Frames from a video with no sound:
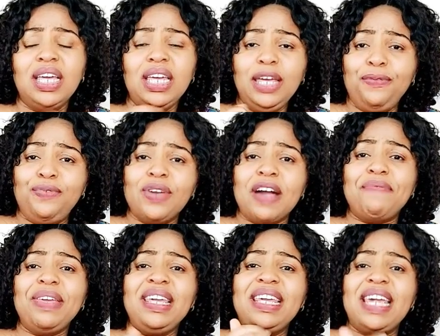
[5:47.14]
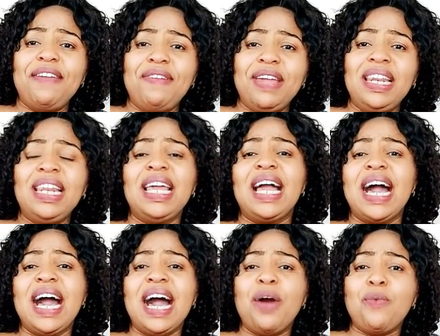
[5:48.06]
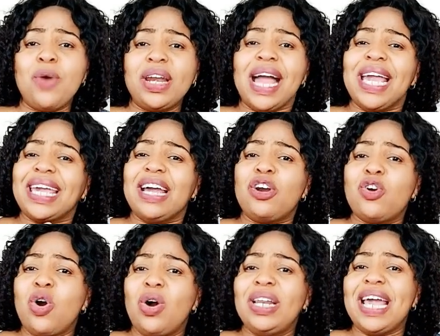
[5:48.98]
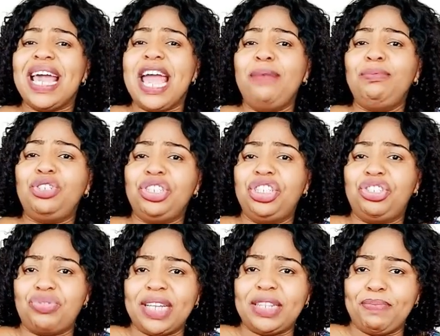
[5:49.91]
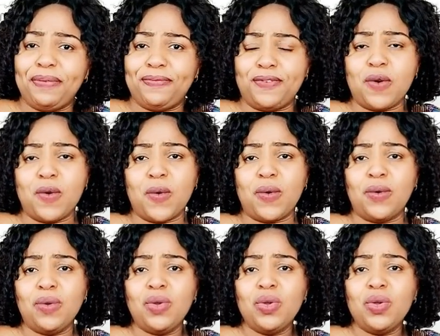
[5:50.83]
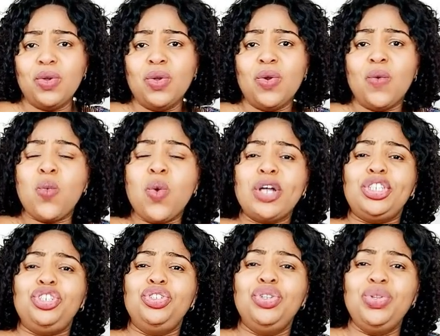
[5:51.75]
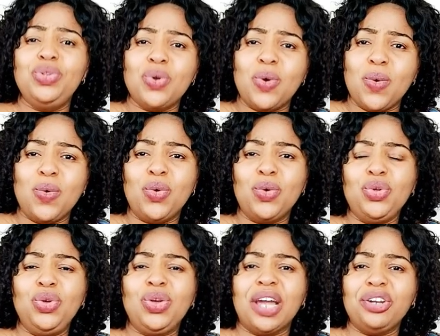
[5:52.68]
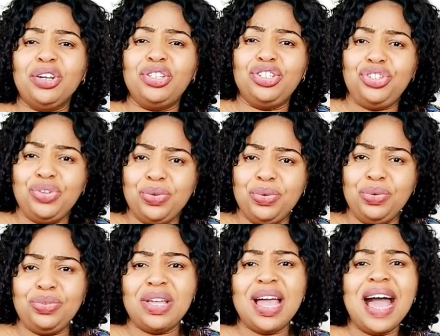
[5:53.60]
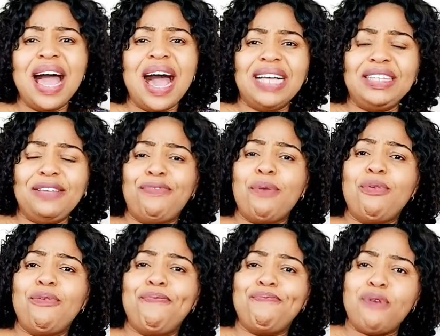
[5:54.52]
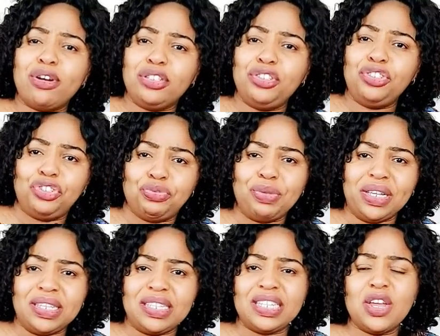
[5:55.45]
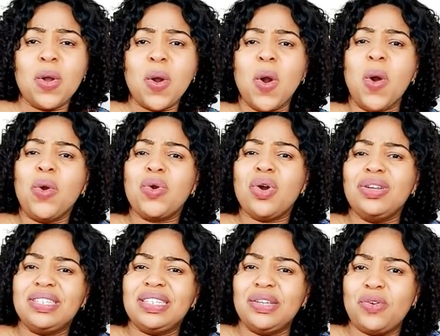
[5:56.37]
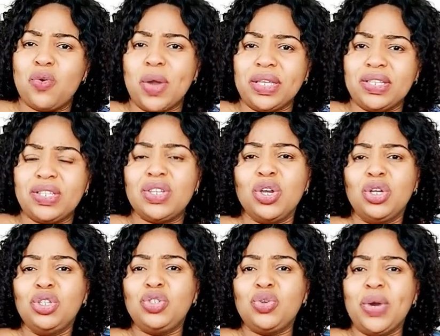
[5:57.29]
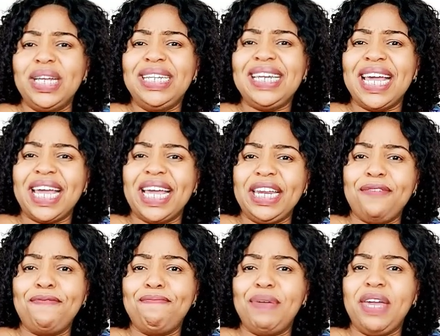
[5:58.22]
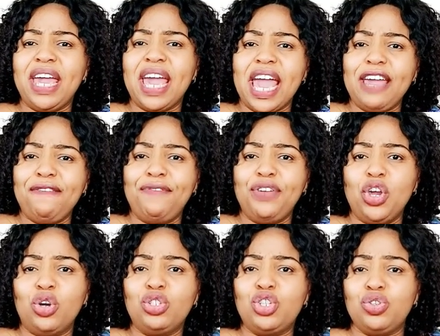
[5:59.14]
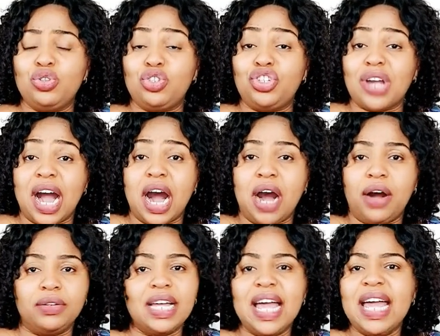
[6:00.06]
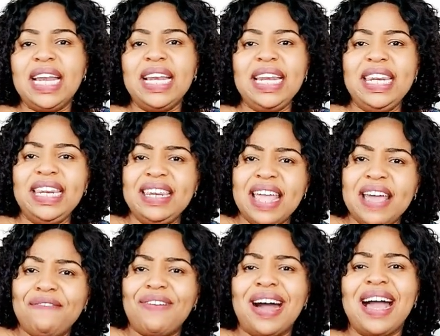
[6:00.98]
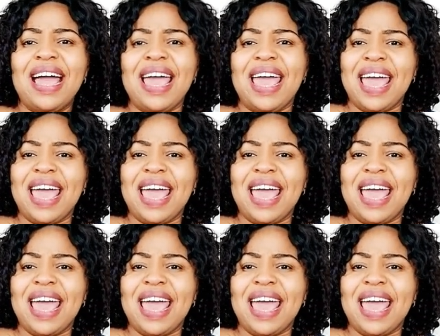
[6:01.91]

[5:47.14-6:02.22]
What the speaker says: If you have been given what I can call empty threat before, what you know you cannot use as a form of punishment or consequence to a negative behavior to your child, never